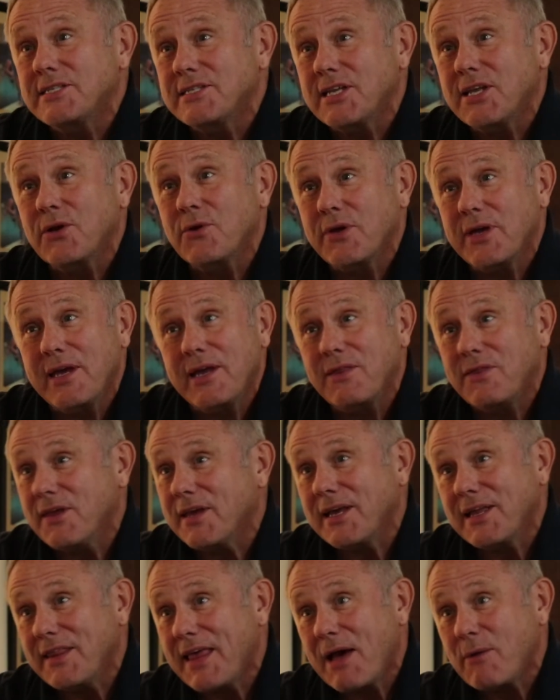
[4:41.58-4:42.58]
as a little kid
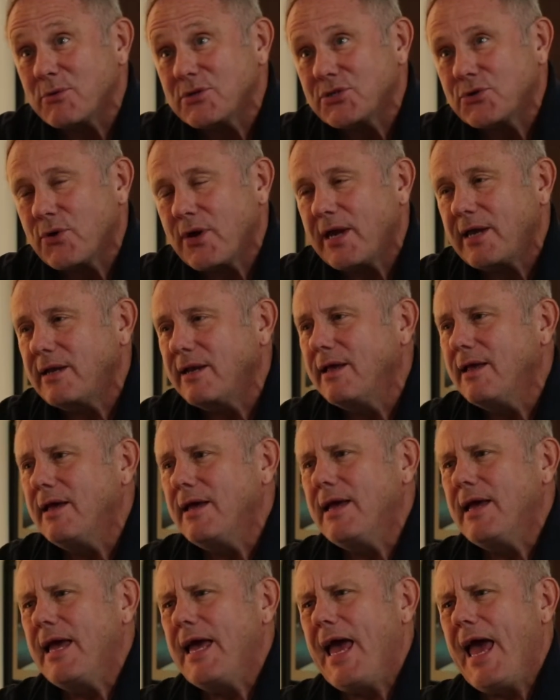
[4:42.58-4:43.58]
thinking that was great.
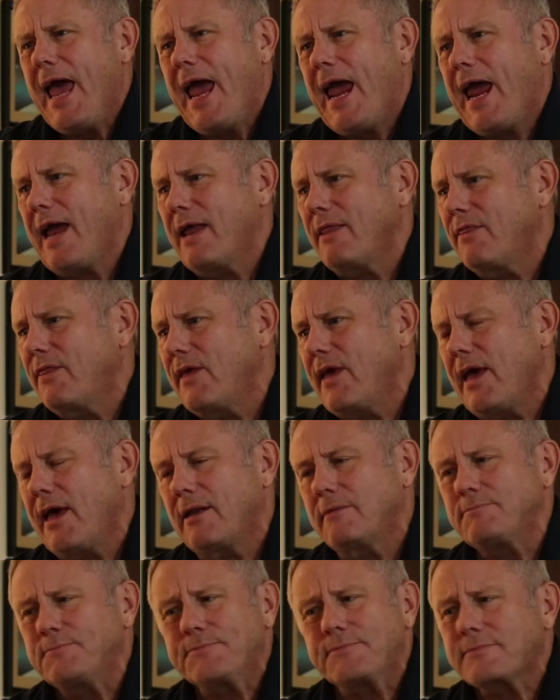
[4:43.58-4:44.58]
And
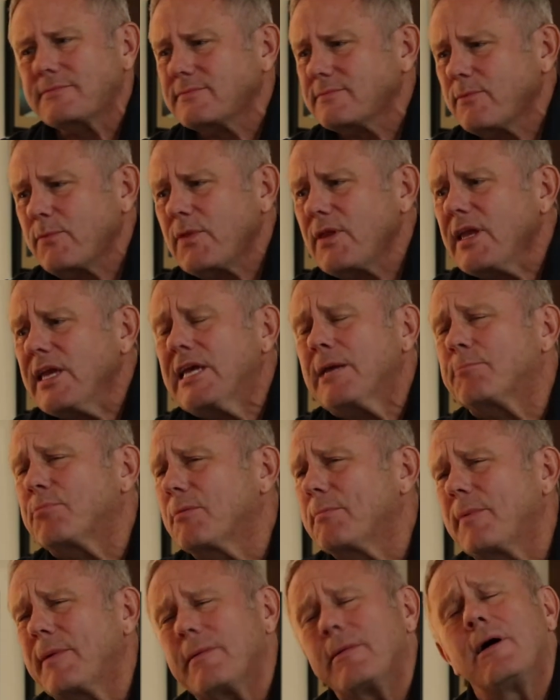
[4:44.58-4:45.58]
then it
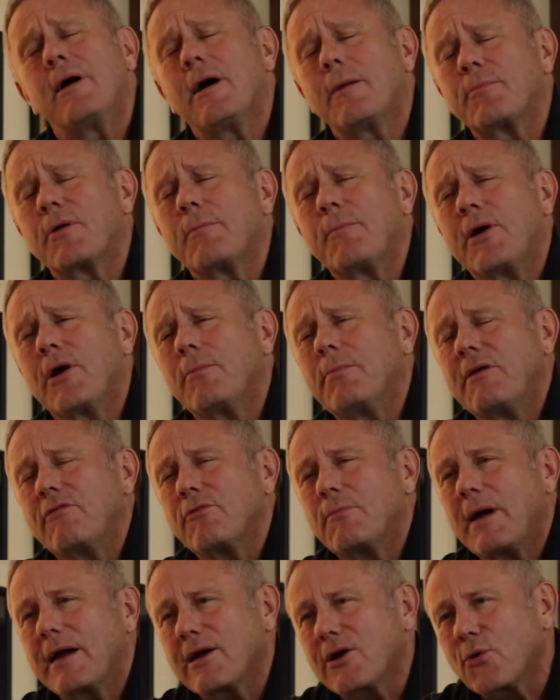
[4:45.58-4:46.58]
prepared me
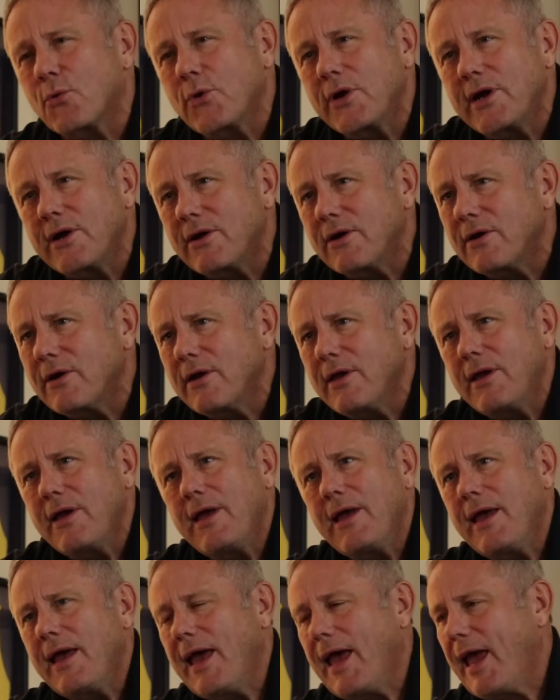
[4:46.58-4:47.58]
for my career
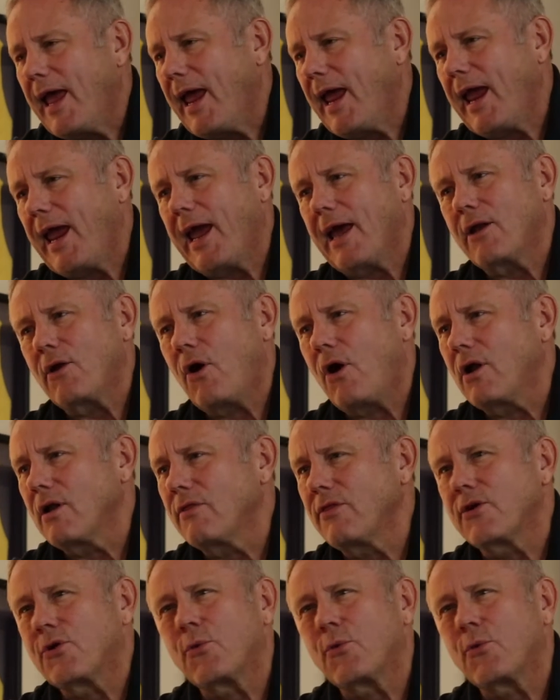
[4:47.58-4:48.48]
and all of the